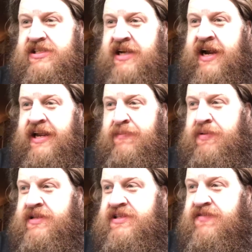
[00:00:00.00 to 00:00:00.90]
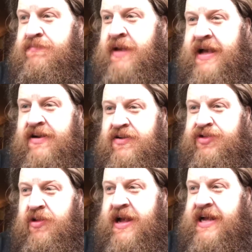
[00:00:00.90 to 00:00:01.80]
tiny bits of matter, the
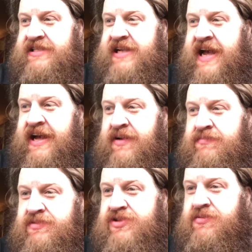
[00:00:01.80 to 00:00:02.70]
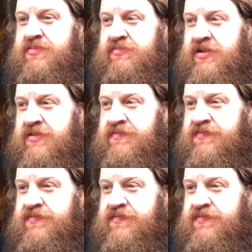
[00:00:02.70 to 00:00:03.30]
last atoms are